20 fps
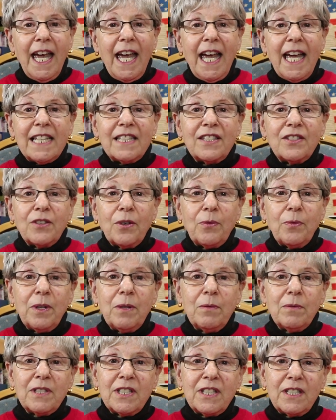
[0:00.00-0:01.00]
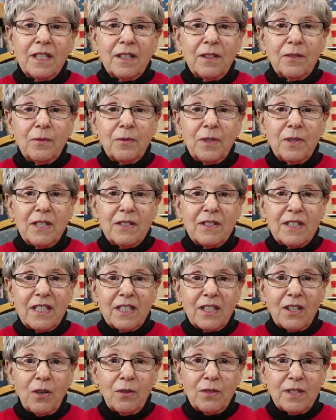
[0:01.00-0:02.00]
And so we used to we used
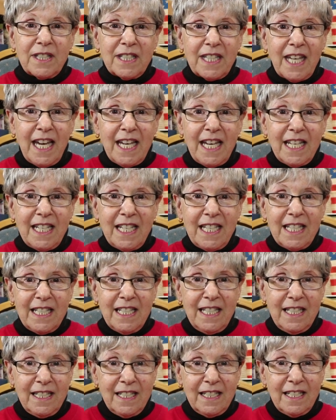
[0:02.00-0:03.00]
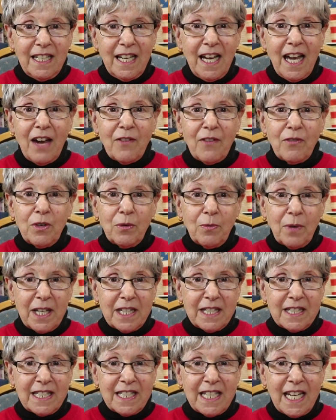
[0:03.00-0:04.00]
to go skating every
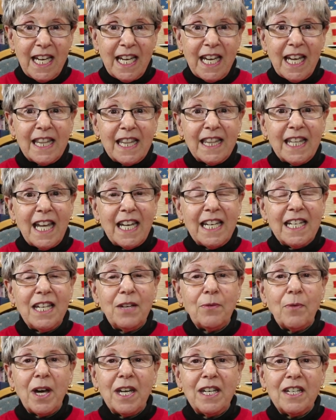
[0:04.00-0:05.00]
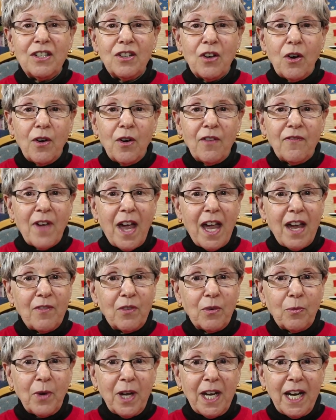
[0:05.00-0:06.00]
Wednesday, and then he wanted to know if I
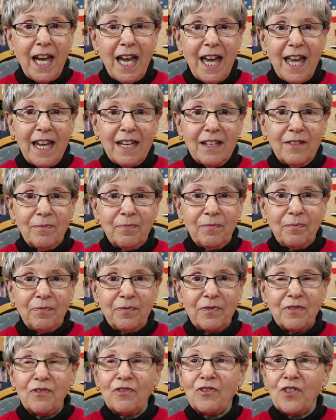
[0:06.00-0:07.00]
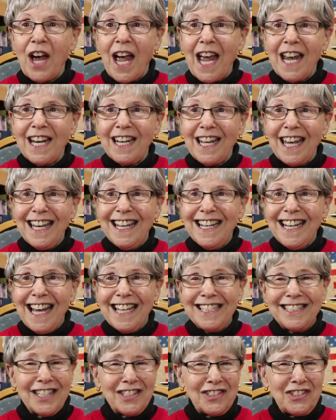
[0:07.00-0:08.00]
ever went on Friday. And
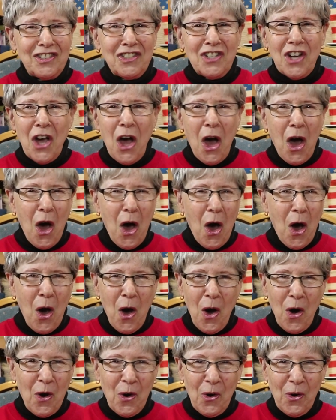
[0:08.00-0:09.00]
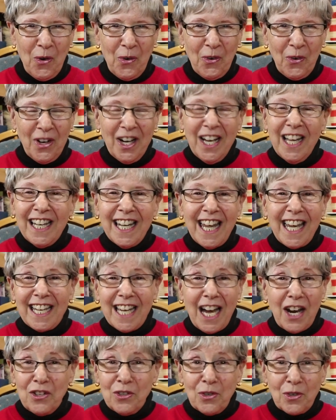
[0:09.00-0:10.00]
I says, mm. No,
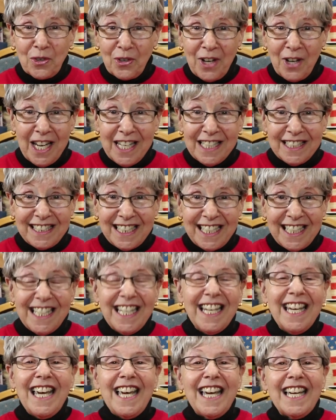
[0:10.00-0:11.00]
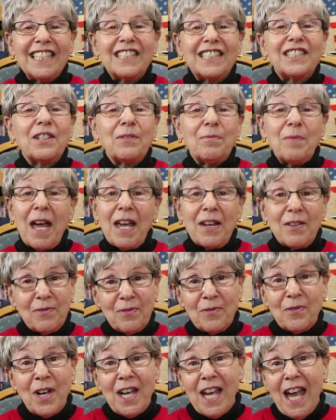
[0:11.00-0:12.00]
like, are you crazy? Is the my
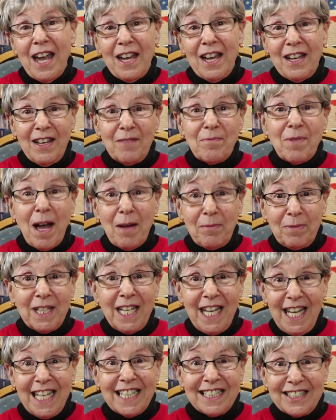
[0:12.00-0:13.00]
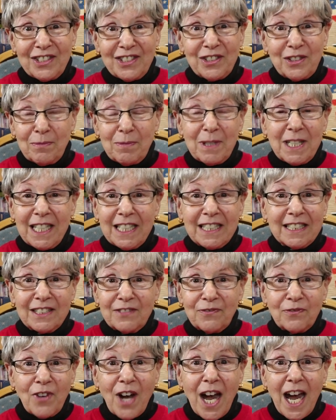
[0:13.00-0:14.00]
way I probably answered because
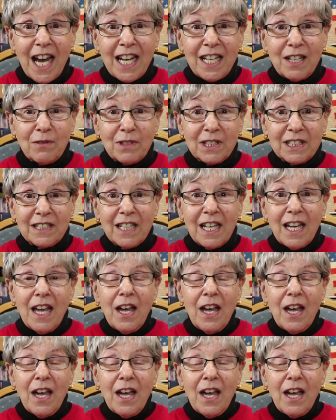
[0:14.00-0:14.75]
mm. Friday was